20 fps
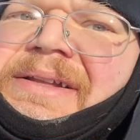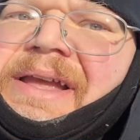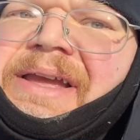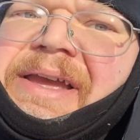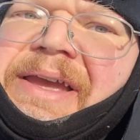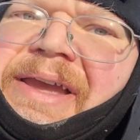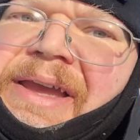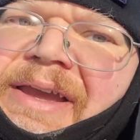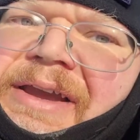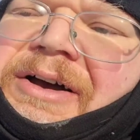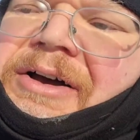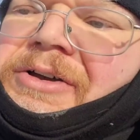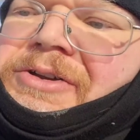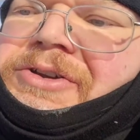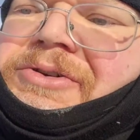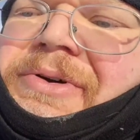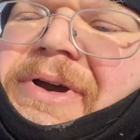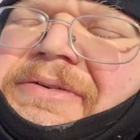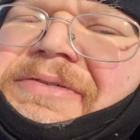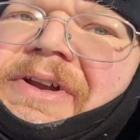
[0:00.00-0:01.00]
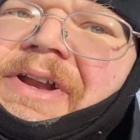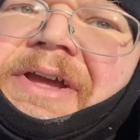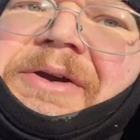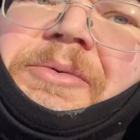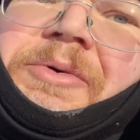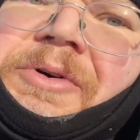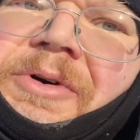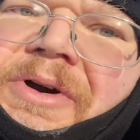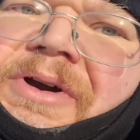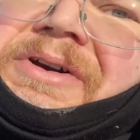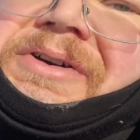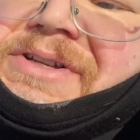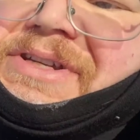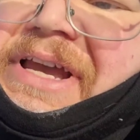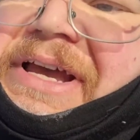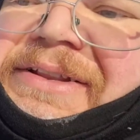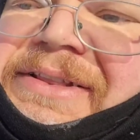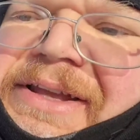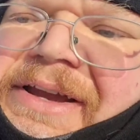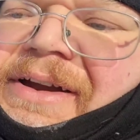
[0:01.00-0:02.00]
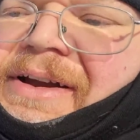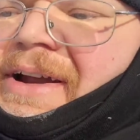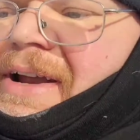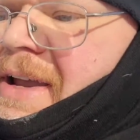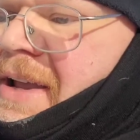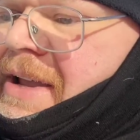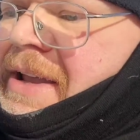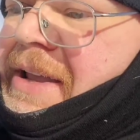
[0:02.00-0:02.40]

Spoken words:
Hey, all you everyday warriors out there.